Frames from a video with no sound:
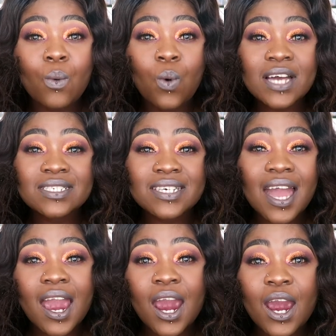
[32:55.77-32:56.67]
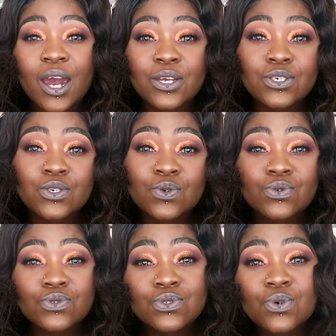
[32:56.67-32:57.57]
What are you
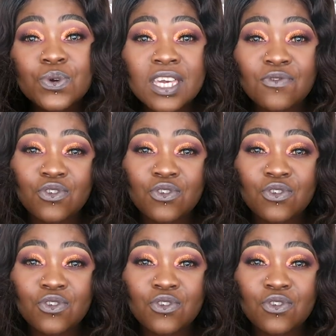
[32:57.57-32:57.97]
doing if